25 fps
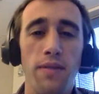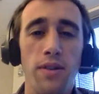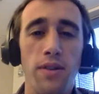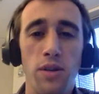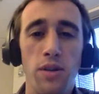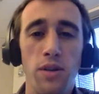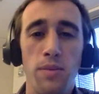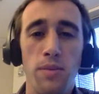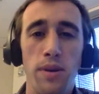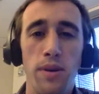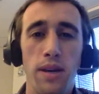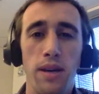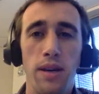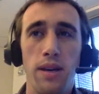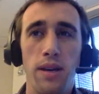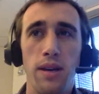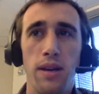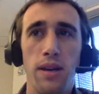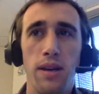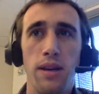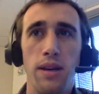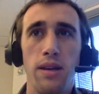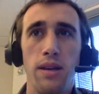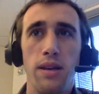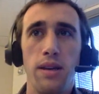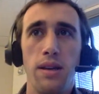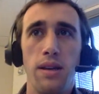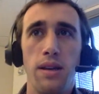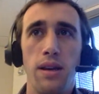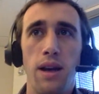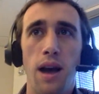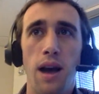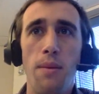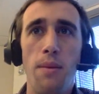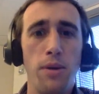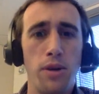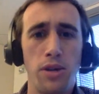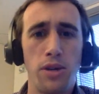It should be
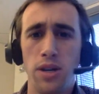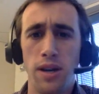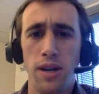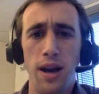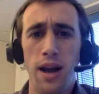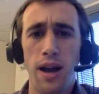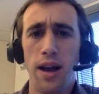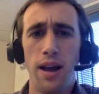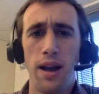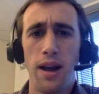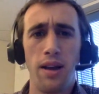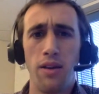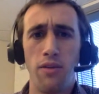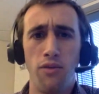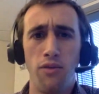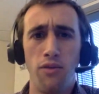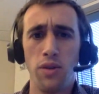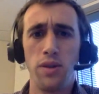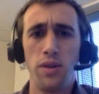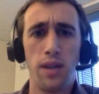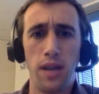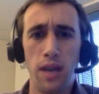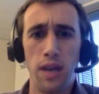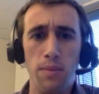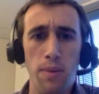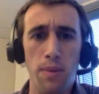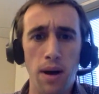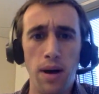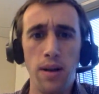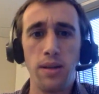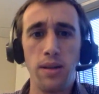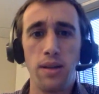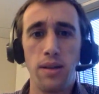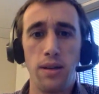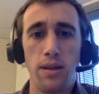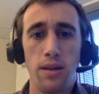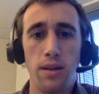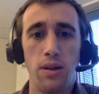how much could I afford to keep on,
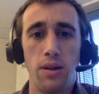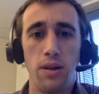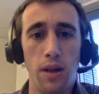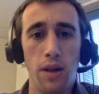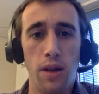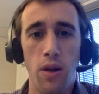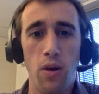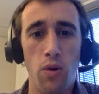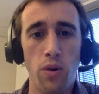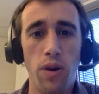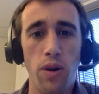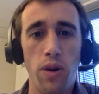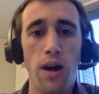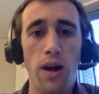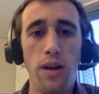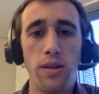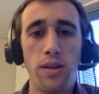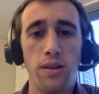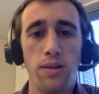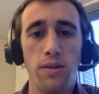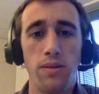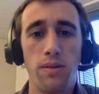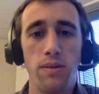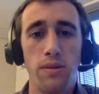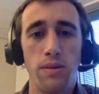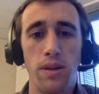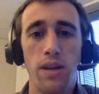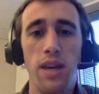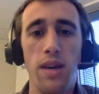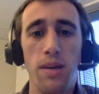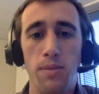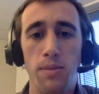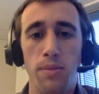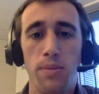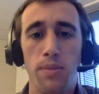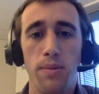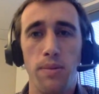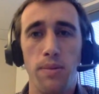or like hold on to,
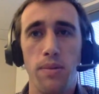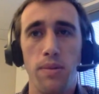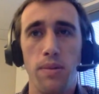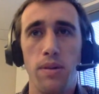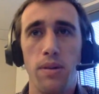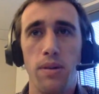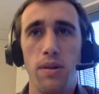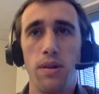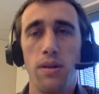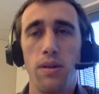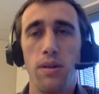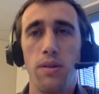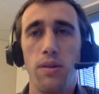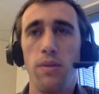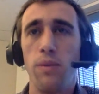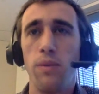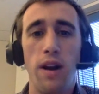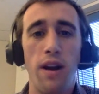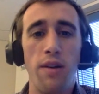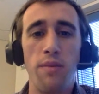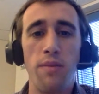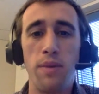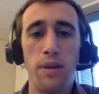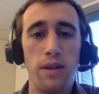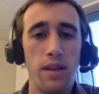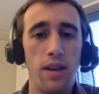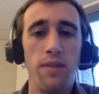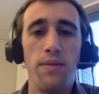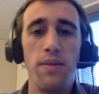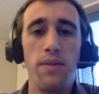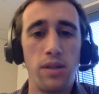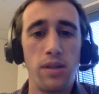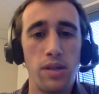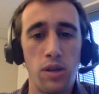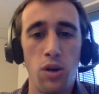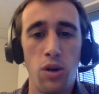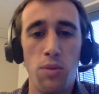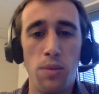keep, when I've been given
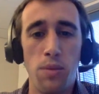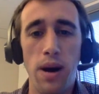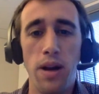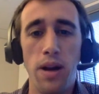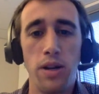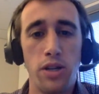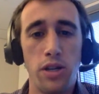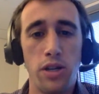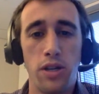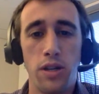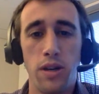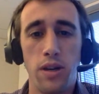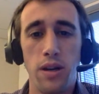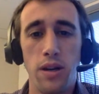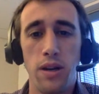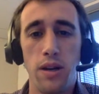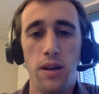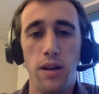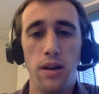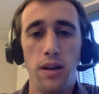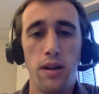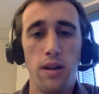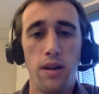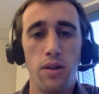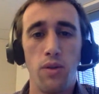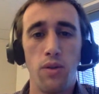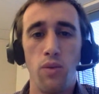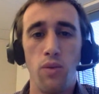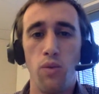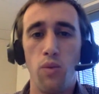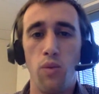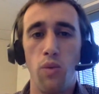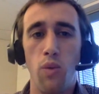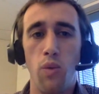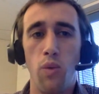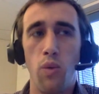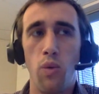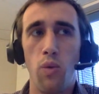so much.
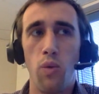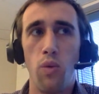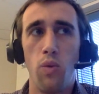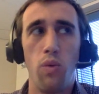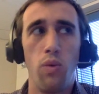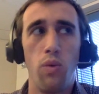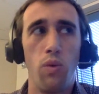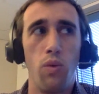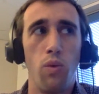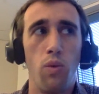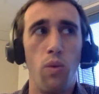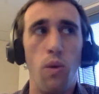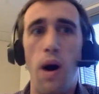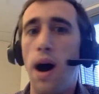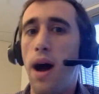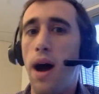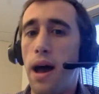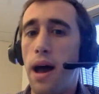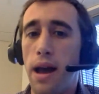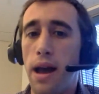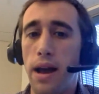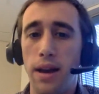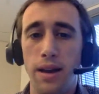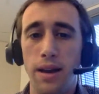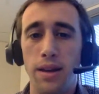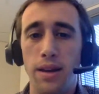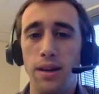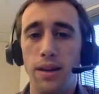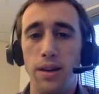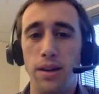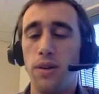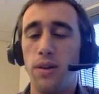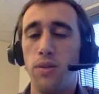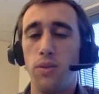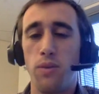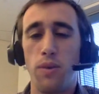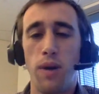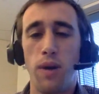Why
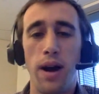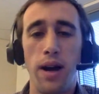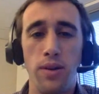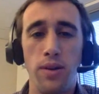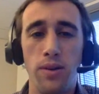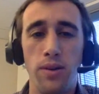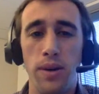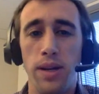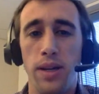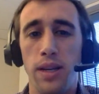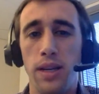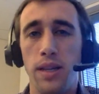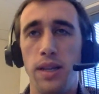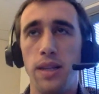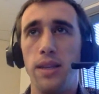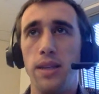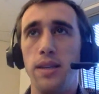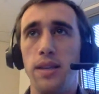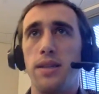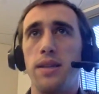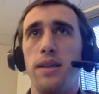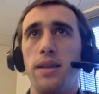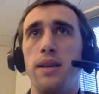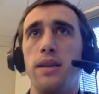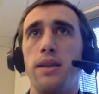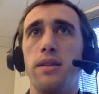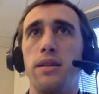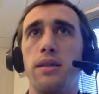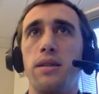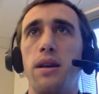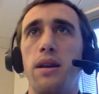do I need these things?